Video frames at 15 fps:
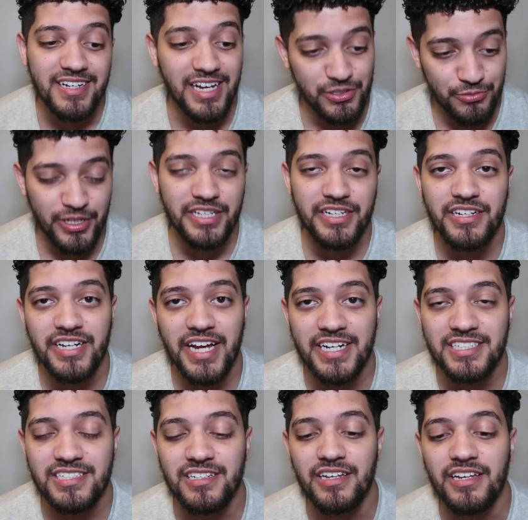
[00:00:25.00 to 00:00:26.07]
That's really good,
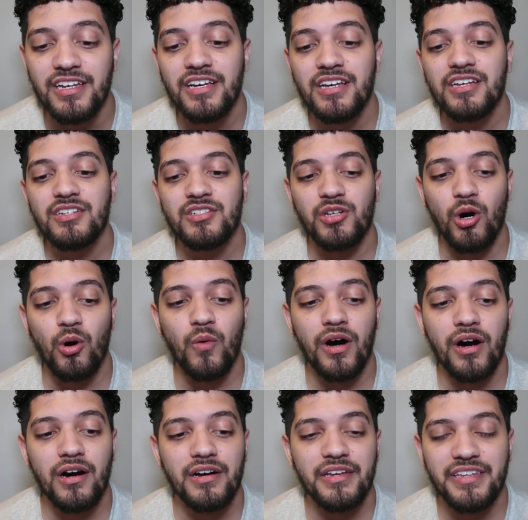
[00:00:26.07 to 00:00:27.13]
actually. So
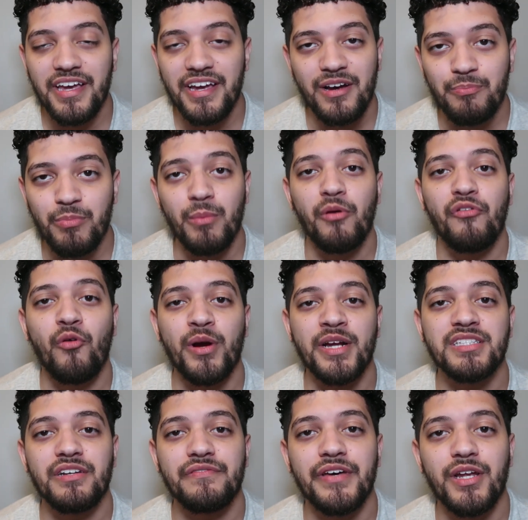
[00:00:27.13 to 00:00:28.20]
uh, yeah, but before we
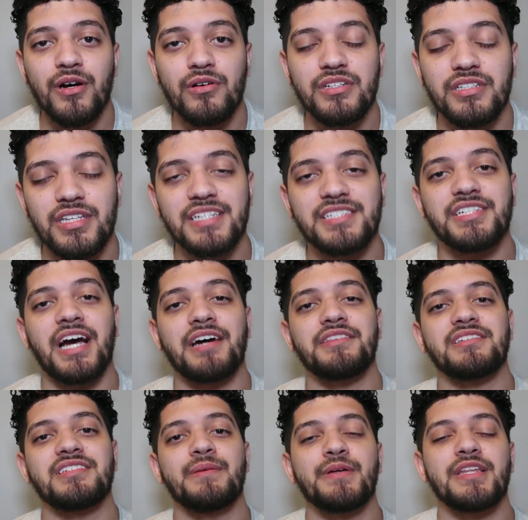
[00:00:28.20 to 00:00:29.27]
get to the video, let's check out
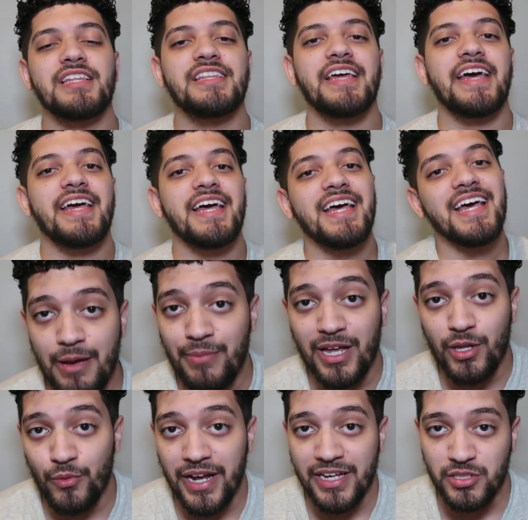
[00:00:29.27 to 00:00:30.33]
the snippet of the day. And by
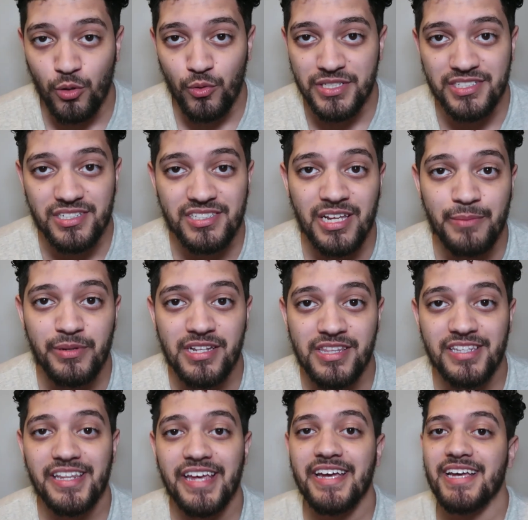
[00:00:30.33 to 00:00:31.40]
the way, as always, the snippet of
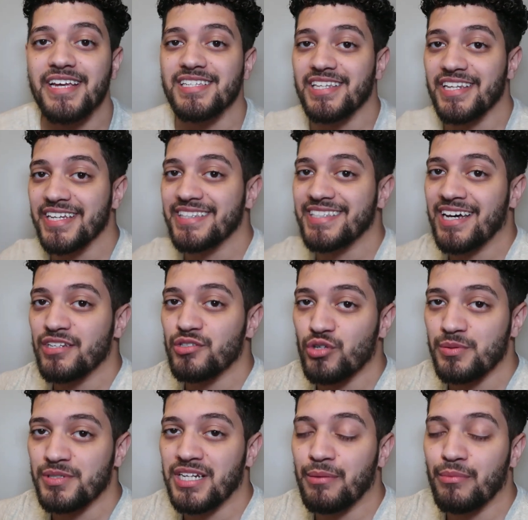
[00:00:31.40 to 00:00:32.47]
the day is linked down in the
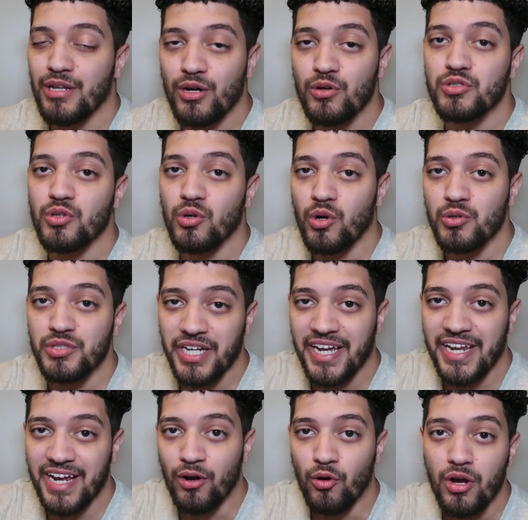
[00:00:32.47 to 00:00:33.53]
description down below, so go check
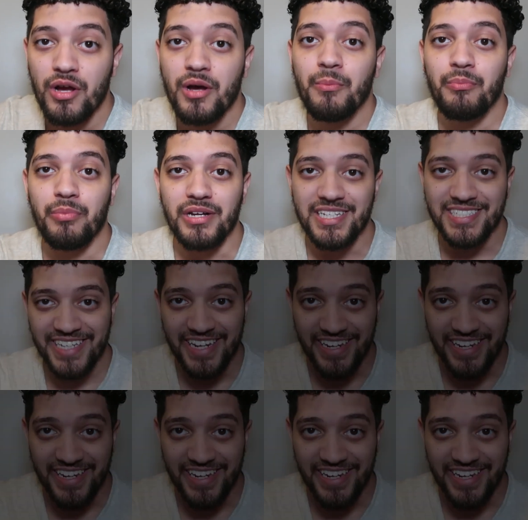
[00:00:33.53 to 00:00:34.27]
it out. But let's